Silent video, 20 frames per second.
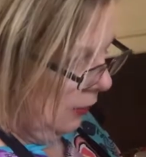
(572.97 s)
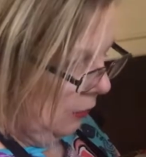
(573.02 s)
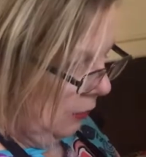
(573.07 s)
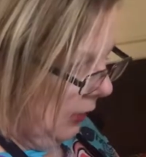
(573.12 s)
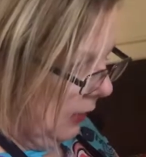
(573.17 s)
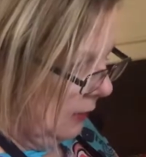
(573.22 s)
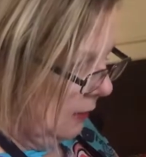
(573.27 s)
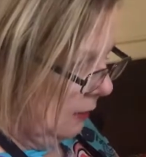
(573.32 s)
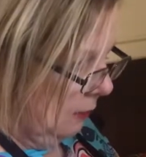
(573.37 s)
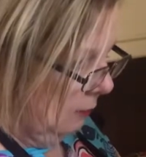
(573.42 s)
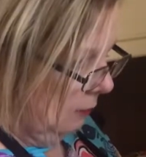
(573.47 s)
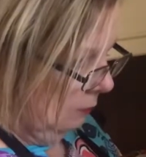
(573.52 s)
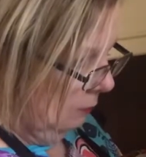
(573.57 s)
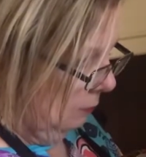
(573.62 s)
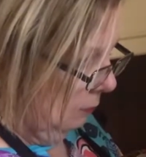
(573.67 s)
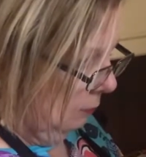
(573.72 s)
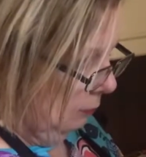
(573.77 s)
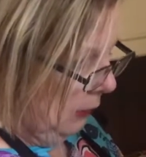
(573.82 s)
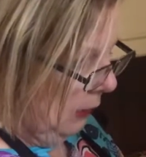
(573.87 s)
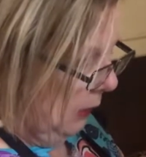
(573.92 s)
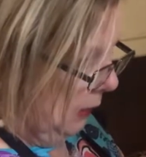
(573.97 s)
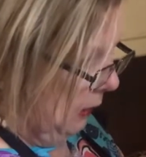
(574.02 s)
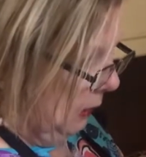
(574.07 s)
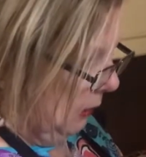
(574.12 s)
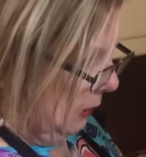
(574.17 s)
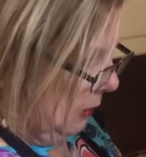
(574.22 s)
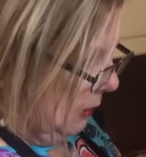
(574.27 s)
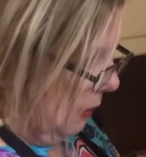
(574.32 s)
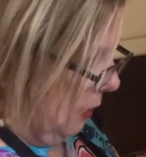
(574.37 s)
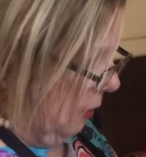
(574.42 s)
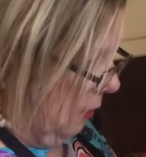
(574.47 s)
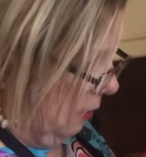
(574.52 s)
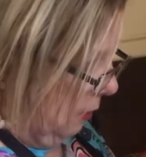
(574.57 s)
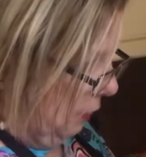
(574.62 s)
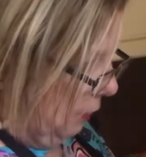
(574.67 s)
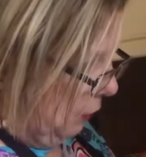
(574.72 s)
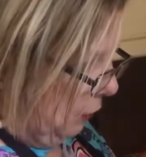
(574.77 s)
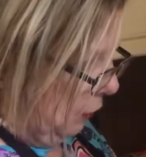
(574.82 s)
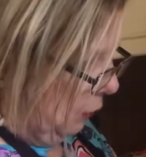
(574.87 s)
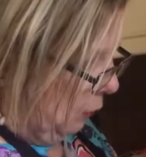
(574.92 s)
that's a meal in
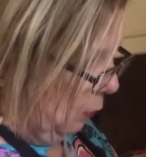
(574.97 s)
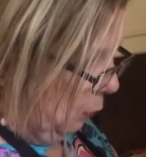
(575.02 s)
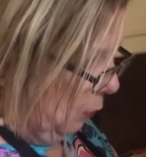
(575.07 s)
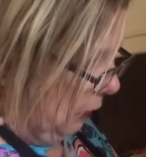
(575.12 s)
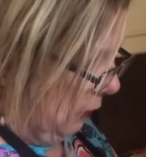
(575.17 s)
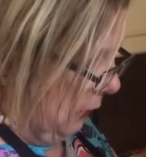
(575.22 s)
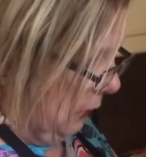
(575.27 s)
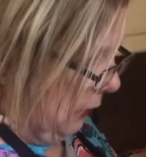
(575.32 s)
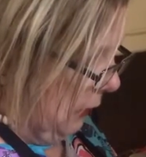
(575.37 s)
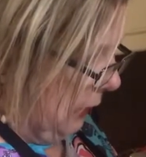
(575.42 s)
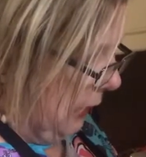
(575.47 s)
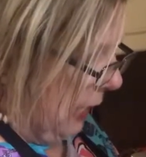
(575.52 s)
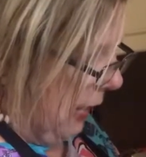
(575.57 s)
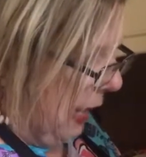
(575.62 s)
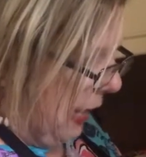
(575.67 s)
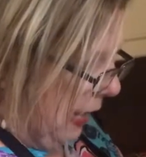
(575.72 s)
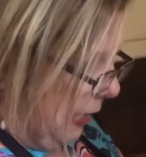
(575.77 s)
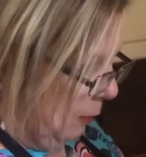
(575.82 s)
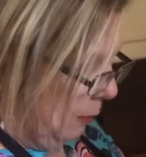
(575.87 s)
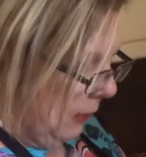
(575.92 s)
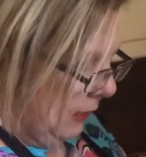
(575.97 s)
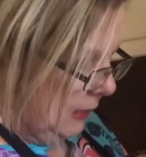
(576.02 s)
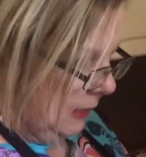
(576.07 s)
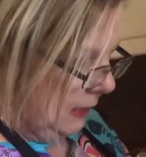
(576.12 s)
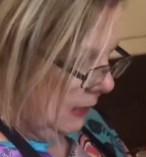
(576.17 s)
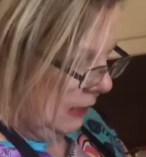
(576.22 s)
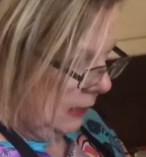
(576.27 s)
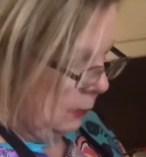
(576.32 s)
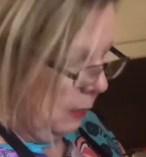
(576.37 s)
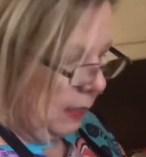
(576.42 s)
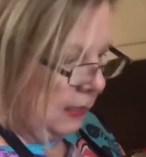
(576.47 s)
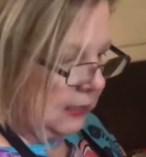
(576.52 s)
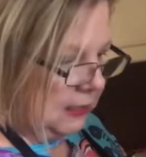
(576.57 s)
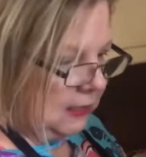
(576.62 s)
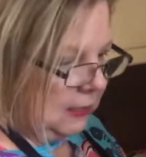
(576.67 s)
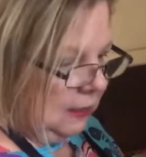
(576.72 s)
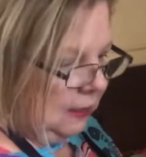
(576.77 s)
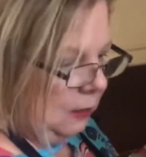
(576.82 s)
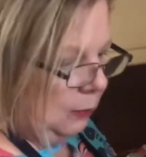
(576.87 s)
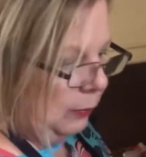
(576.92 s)
itself. You don't really need, and this makes
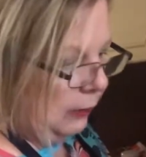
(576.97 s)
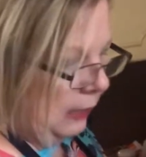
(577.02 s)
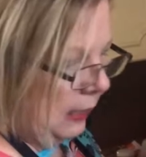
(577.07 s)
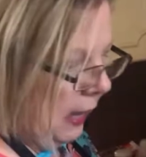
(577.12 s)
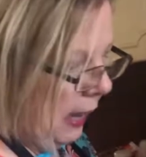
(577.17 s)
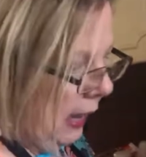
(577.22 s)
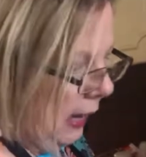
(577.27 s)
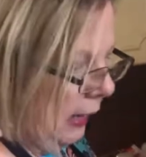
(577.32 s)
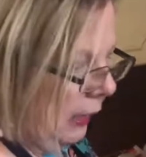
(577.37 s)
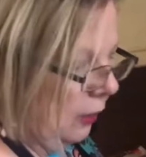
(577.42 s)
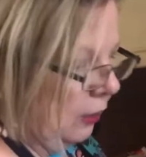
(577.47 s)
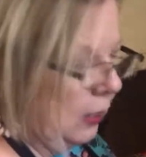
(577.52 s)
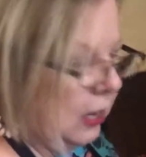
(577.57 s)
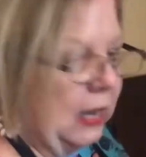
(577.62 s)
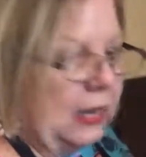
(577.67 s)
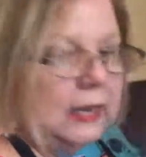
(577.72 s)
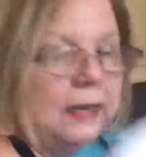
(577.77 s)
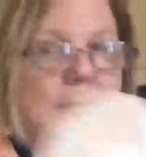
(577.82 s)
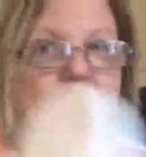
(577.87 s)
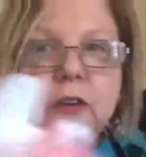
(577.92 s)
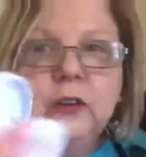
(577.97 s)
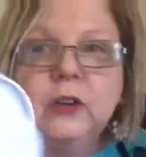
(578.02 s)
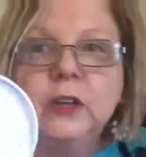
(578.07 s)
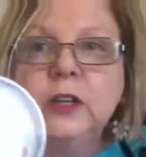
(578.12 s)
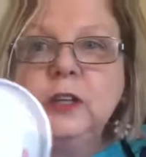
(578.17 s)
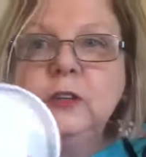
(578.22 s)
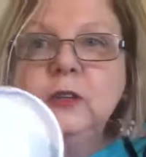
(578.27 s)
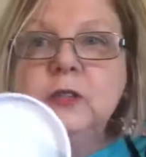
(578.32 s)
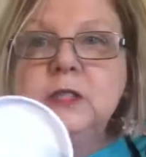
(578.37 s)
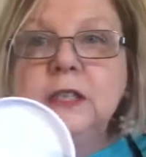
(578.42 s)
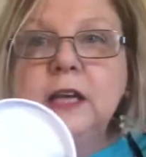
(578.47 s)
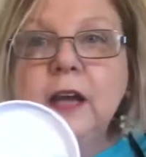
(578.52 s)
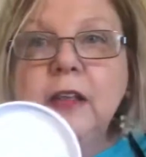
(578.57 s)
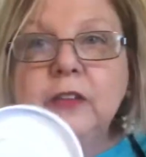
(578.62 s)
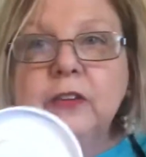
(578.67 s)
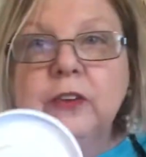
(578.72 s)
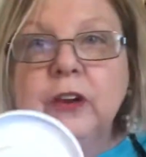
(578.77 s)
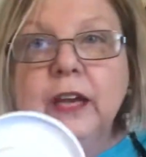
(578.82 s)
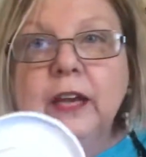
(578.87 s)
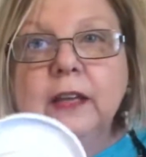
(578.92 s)
it a little bit higher. Now you're going to use the
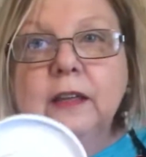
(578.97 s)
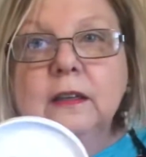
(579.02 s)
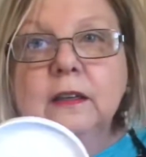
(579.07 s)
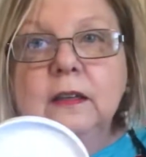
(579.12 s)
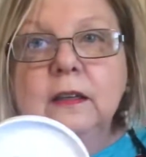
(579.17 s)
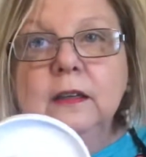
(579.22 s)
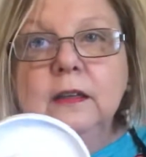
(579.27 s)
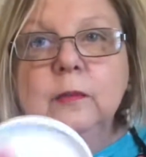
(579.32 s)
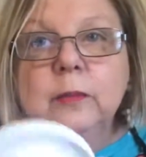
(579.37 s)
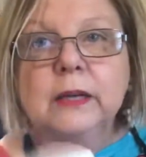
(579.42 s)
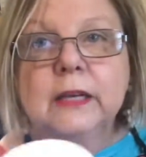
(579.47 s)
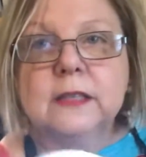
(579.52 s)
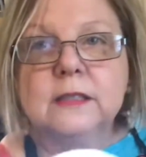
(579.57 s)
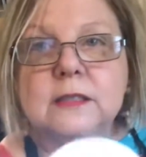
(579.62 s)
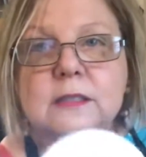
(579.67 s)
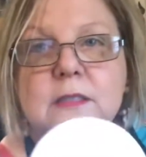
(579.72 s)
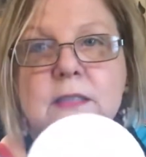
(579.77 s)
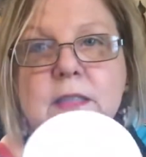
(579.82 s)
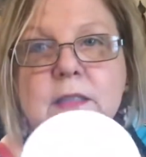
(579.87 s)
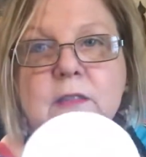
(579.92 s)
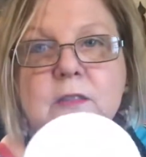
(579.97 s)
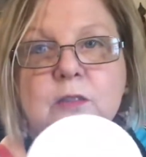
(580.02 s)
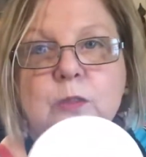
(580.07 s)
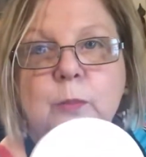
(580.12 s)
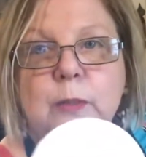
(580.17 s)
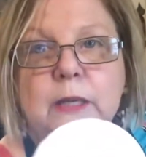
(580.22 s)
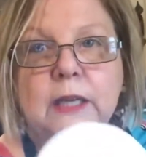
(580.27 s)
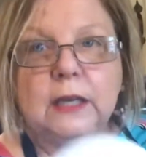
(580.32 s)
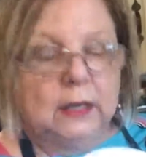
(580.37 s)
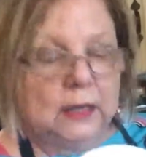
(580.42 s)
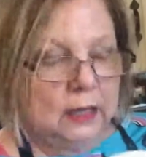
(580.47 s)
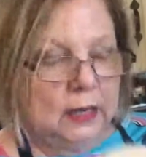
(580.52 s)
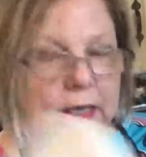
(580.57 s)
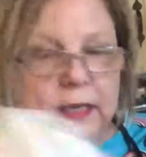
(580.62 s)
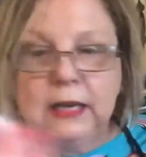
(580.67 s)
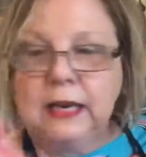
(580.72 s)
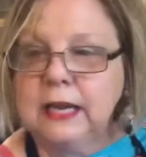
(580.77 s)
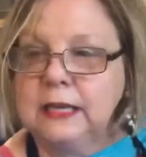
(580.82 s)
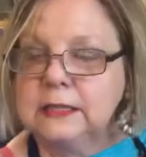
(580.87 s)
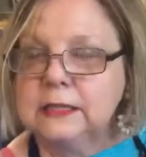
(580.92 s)
other end because this end's too big, and
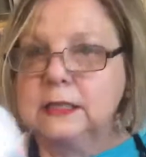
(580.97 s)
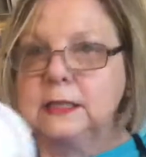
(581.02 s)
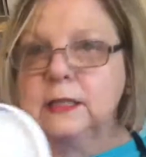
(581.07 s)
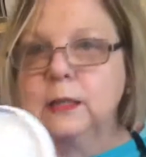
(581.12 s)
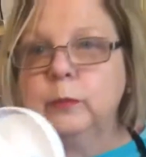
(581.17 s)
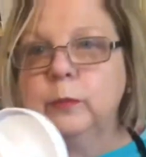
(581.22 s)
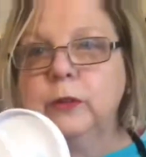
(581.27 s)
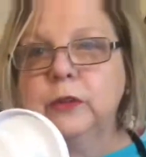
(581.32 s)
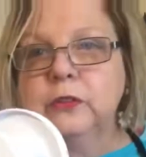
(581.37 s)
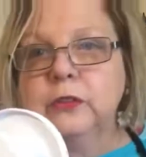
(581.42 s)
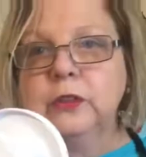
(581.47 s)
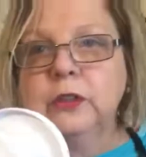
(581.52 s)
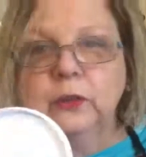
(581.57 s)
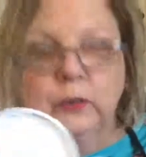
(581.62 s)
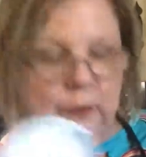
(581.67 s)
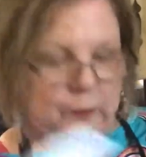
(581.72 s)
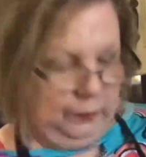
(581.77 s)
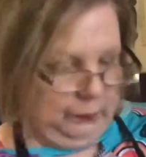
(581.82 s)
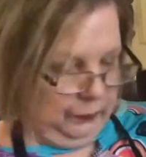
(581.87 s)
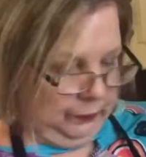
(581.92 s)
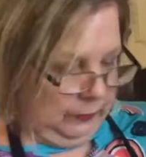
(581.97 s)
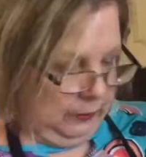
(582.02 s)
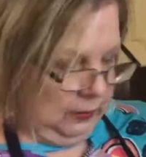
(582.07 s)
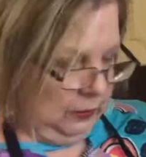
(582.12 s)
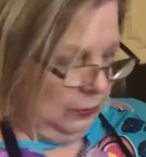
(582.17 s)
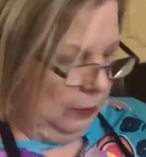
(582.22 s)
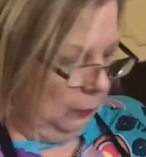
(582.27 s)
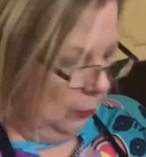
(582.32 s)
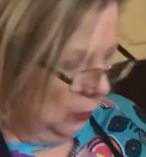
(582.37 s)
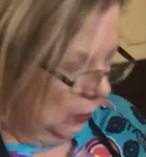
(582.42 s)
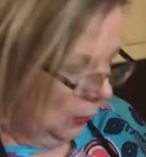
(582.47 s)
it has the dimple too. So I'm